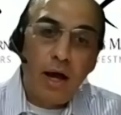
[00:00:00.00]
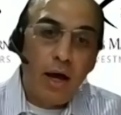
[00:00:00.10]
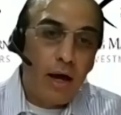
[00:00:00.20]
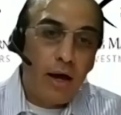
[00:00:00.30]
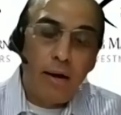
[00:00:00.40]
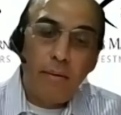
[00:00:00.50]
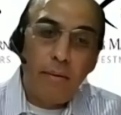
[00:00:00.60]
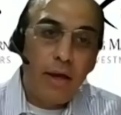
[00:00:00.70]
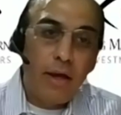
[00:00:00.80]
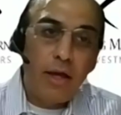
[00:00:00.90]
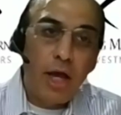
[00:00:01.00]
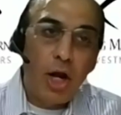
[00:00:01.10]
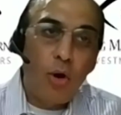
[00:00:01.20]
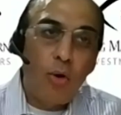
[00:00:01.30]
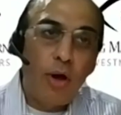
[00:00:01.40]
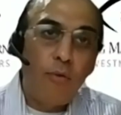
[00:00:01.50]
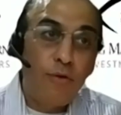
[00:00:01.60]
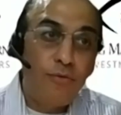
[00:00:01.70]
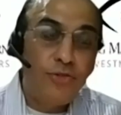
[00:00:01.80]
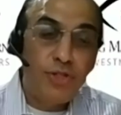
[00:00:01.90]

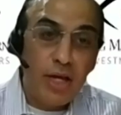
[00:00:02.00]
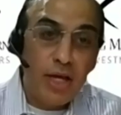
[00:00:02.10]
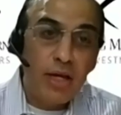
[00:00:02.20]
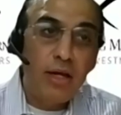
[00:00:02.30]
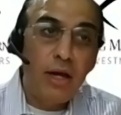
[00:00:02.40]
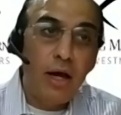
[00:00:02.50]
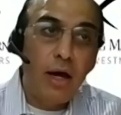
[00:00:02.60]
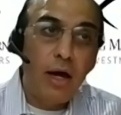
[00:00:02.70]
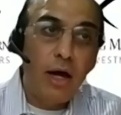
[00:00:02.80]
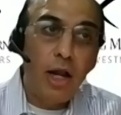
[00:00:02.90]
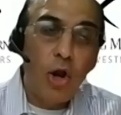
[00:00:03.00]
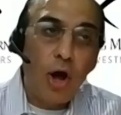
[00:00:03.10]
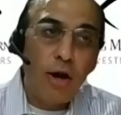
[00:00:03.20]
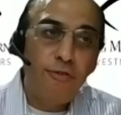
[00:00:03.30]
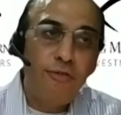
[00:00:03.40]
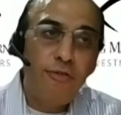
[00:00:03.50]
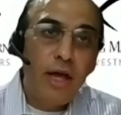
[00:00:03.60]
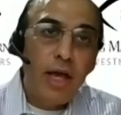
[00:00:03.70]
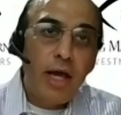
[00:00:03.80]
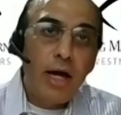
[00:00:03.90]
We've seen a lot of
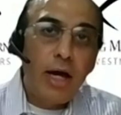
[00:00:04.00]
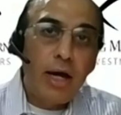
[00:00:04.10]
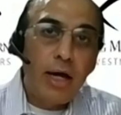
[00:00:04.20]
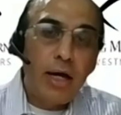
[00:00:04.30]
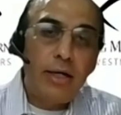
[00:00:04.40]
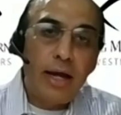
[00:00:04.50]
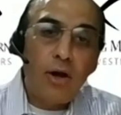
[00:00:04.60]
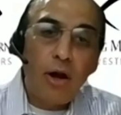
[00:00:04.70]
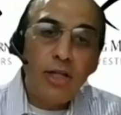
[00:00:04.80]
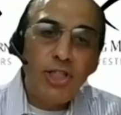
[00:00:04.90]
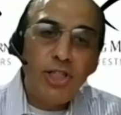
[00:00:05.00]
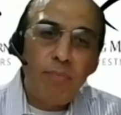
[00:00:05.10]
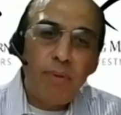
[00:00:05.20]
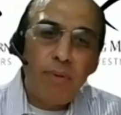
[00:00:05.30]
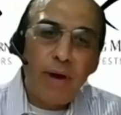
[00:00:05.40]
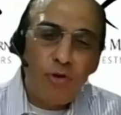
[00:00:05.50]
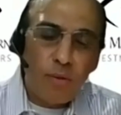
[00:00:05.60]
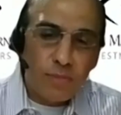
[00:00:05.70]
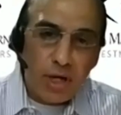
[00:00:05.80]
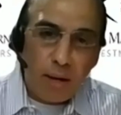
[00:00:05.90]
technology
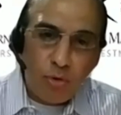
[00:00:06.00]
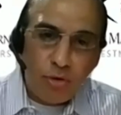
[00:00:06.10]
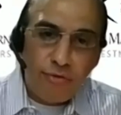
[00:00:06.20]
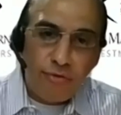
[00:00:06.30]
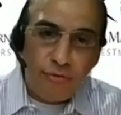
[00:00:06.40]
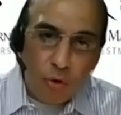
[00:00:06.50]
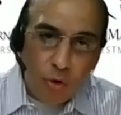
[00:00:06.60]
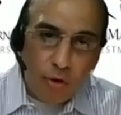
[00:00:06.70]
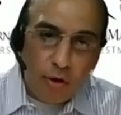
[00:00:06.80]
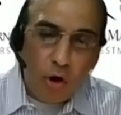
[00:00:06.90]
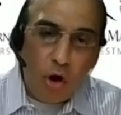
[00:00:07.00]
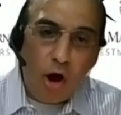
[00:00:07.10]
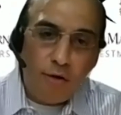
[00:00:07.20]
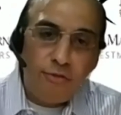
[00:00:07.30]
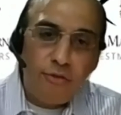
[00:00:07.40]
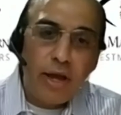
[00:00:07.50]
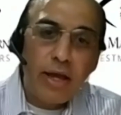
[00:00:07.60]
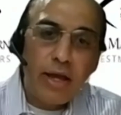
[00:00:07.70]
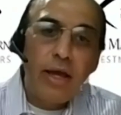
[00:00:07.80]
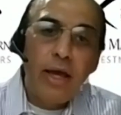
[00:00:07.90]
platforms come to the fore,
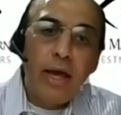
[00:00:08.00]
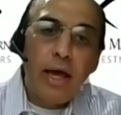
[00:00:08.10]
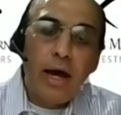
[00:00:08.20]
offering